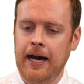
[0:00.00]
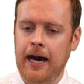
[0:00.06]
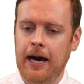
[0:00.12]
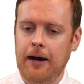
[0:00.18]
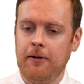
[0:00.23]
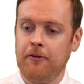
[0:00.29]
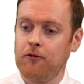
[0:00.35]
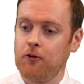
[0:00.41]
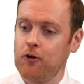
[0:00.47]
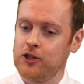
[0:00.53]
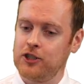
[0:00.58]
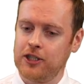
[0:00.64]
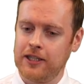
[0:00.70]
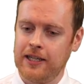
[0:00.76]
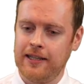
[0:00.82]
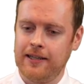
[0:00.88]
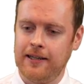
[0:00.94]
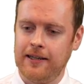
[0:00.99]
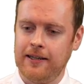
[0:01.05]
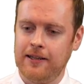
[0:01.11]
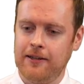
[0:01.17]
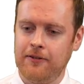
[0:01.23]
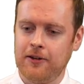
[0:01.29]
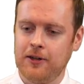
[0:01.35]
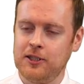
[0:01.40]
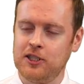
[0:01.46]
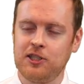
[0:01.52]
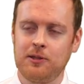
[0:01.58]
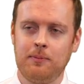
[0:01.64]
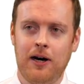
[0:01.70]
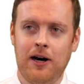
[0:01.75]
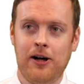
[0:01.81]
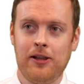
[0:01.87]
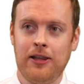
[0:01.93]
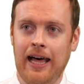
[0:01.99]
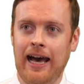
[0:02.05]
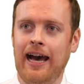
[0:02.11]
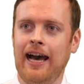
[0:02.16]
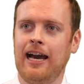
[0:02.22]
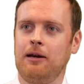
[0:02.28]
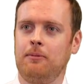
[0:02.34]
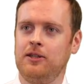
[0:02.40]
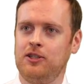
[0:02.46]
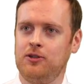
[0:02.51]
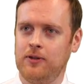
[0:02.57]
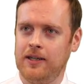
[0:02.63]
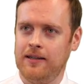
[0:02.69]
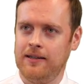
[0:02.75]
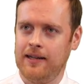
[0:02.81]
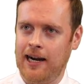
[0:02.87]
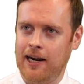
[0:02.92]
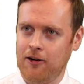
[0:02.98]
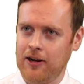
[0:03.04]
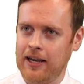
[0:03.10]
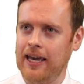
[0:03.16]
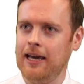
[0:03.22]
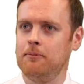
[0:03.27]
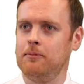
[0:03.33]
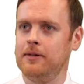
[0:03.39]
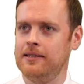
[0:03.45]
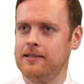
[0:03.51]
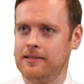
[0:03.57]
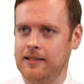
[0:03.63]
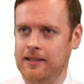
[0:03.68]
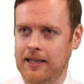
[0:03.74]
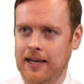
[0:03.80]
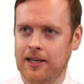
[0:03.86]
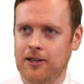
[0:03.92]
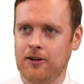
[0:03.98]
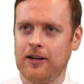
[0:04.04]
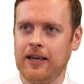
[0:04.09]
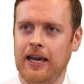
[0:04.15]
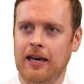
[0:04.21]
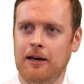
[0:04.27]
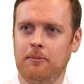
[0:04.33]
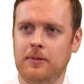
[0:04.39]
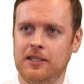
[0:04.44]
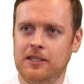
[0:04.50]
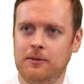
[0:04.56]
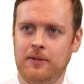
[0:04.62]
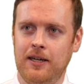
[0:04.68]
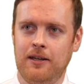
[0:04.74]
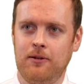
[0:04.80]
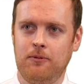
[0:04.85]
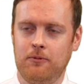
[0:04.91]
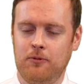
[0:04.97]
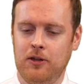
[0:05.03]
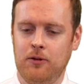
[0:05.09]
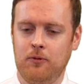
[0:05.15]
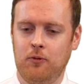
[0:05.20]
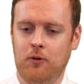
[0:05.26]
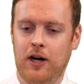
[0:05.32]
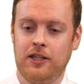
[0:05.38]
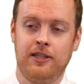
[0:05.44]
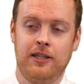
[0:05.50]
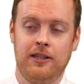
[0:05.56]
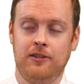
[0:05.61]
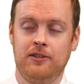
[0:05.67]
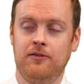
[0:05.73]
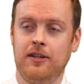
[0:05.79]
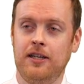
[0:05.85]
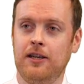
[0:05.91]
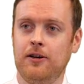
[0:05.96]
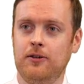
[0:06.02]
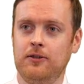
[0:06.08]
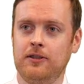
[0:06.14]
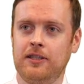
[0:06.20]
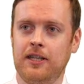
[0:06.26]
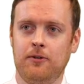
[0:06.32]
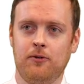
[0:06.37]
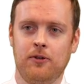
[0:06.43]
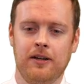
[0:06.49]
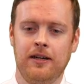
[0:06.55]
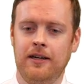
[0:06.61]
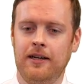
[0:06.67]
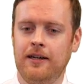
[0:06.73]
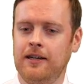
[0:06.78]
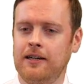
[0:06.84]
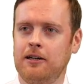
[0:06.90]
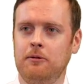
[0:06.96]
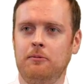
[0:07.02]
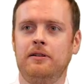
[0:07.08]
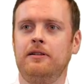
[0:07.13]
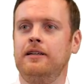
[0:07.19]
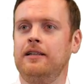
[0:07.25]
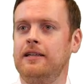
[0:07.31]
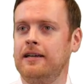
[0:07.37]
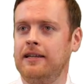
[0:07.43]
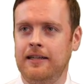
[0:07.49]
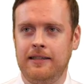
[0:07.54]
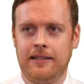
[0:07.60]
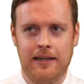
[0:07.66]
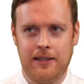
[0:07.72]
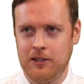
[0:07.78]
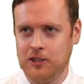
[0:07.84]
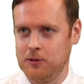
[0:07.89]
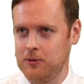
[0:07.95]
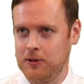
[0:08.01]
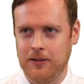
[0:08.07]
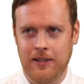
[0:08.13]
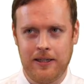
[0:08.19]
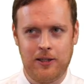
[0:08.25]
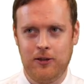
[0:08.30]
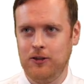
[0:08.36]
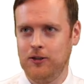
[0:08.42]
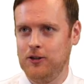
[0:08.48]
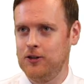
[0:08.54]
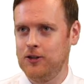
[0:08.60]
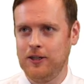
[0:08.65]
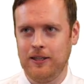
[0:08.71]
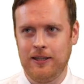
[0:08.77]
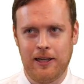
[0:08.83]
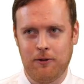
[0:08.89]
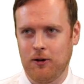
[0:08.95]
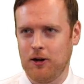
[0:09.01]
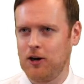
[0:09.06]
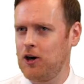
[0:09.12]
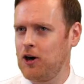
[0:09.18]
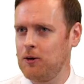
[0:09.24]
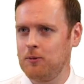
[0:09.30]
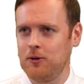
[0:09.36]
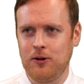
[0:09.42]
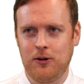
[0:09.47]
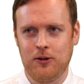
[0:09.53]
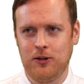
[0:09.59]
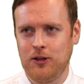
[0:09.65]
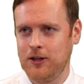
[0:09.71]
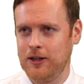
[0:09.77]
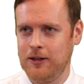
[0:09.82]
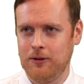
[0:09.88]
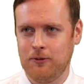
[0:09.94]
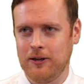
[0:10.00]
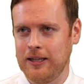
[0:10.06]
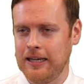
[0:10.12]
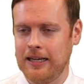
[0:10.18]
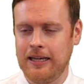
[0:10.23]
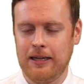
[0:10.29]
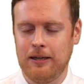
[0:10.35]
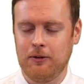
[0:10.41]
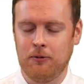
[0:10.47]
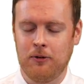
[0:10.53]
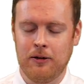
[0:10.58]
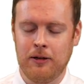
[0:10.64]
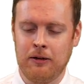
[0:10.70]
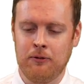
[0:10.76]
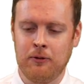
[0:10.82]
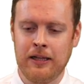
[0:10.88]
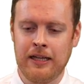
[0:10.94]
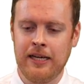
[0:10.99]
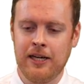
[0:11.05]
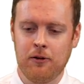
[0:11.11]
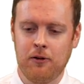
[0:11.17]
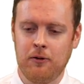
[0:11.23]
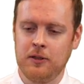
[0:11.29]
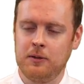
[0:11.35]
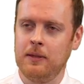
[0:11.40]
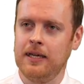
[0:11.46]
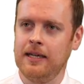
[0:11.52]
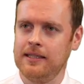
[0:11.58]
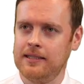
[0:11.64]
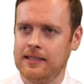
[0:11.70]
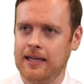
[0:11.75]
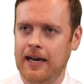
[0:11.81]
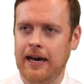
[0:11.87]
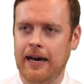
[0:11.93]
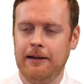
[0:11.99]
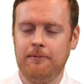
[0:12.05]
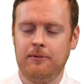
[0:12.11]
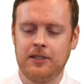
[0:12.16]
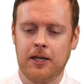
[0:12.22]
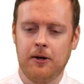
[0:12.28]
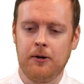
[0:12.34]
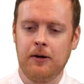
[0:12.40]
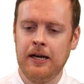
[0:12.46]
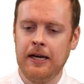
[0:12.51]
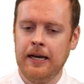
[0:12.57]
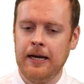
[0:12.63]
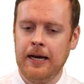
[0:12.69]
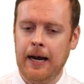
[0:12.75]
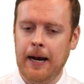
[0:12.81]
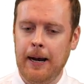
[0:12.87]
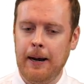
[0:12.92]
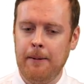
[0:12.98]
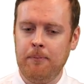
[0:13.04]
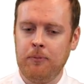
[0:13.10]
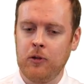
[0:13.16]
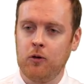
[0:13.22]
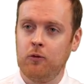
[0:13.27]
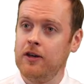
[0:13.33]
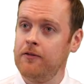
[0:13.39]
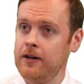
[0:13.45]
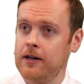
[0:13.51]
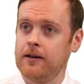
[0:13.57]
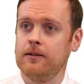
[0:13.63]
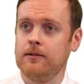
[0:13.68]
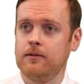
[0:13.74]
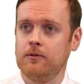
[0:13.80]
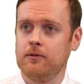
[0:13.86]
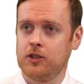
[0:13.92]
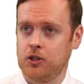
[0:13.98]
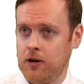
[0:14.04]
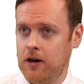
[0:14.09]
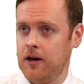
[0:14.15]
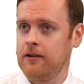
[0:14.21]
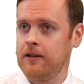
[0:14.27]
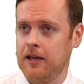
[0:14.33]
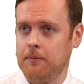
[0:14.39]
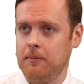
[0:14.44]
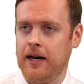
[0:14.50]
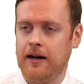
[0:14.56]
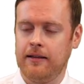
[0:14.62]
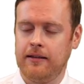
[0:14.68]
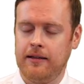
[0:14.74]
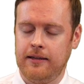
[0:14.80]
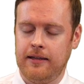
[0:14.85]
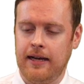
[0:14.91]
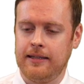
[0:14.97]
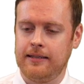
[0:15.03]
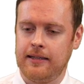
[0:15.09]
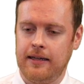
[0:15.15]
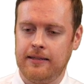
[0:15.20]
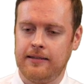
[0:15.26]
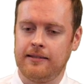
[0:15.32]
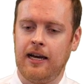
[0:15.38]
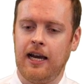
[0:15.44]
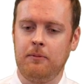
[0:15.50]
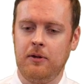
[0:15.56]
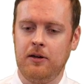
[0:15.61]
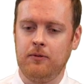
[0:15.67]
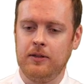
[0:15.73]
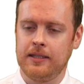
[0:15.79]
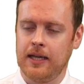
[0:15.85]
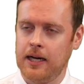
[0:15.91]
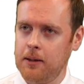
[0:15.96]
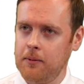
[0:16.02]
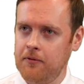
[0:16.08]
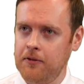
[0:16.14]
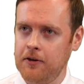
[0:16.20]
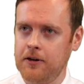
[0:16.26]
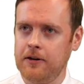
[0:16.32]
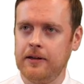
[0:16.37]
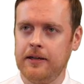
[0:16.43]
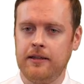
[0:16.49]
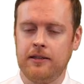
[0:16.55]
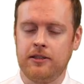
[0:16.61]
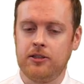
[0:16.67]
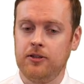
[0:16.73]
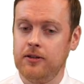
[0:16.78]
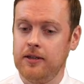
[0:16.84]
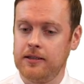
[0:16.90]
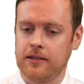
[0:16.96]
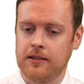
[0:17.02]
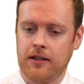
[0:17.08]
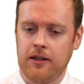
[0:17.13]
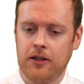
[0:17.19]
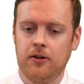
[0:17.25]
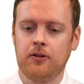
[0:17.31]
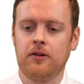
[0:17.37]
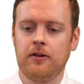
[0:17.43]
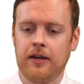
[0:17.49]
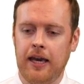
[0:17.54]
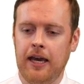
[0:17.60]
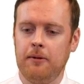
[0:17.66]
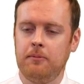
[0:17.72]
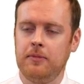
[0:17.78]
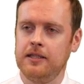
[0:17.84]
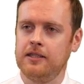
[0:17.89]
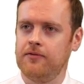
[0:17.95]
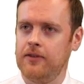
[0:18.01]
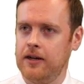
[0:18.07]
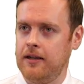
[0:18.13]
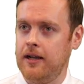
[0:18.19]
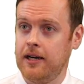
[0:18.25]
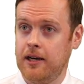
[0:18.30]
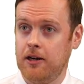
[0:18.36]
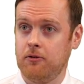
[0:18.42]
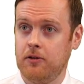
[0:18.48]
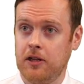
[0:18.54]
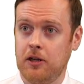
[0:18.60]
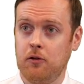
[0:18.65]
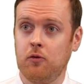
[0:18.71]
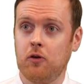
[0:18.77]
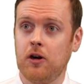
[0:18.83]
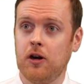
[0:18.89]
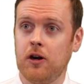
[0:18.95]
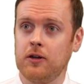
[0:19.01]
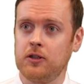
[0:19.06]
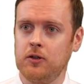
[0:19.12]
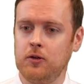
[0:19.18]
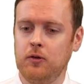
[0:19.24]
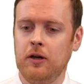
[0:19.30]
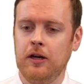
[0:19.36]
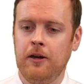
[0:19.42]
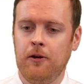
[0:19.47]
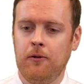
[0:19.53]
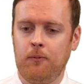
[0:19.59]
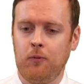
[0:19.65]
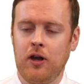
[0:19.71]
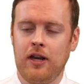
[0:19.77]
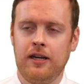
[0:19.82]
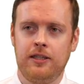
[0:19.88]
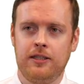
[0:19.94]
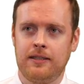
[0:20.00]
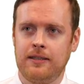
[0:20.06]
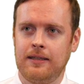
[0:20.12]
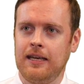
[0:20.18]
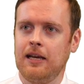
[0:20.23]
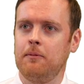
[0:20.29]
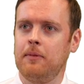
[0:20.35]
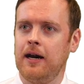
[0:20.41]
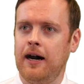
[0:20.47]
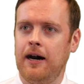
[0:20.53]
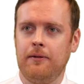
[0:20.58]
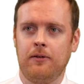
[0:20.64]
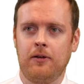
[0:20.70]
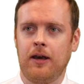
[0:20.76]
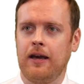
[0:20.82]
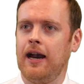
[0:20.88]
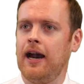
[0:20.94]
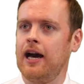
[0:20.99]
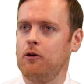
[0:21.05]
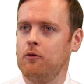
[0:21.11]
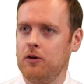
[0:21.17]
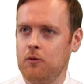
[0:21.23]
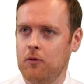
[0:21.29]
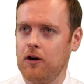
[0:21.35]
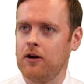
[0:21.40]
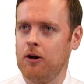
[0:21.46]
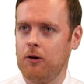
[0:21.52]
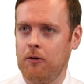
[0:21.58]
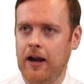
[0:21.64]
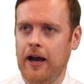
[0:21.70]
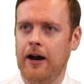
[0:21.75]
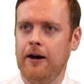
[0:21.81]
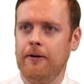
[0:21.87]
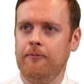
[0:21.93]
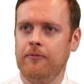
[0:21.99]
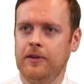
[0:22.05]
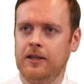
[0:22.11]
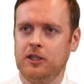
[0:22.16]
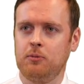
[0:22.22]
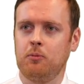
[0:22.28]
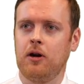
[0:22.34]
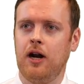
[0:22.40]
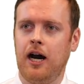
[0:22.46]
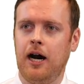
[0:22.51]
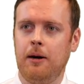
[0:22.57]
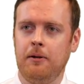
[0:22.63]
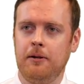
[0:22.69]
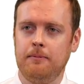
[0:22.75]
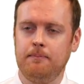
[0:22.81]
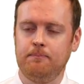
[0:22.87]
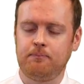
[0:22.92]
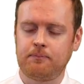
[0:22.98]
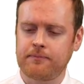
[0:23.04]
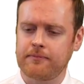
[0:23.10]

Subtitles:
And unfortunately, the very small lag between our campus and the other campus meant when watching those videos, they were completely unintelligible. Like you couldn't, they were garbled, you couldn't really hear what was being said. So we felt strongly about that assignment was helpful, and the students on the local campus felt like it really worked. So we had to just think about, okay, how do we work around this problem?